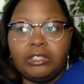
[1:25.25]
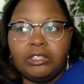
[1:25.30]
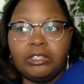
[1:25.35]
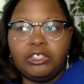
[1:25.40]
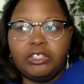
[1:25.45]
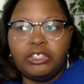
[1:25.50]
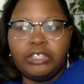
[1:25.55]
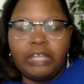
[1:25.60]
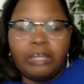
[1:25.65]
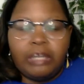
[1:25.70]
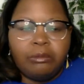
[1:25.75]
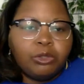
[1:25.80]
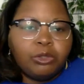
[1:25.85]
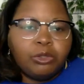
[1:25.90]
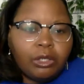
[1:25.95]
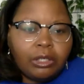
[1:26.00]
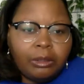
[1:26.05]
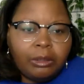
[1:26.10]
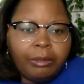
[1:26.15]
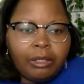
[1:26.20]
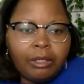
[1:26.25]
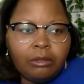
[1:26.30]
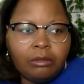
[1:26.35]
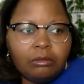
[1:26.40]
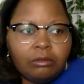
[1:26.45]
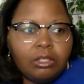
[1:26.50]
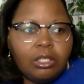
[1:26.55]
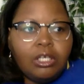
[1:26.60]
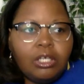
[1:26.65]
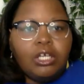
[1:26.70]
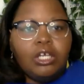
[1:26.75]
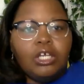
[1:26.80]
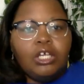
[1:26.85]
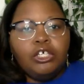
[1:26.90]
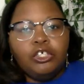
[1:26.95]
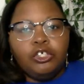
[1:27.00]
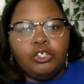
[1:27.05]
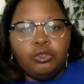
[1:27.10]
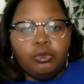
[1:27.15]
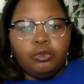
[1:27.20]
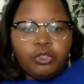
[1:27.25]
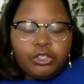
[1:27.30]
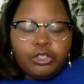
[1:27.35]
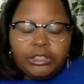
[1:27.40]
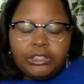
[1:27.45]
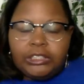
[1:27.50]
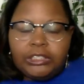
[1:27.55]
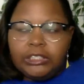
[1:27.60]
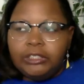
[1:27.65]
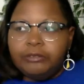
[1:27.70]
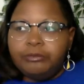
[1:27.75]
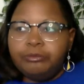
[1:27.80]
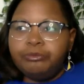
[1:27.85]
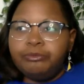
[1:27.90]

She kept talking about UGC.